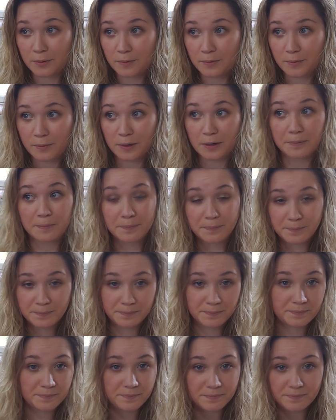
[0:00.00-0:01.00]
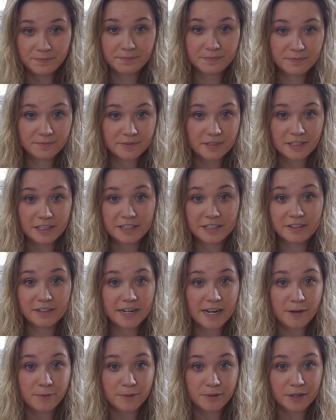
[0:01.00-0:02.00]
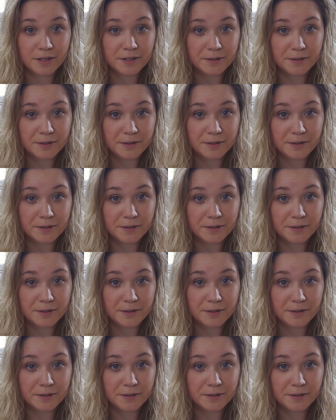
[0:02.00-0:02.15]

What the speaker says: We're clearing out with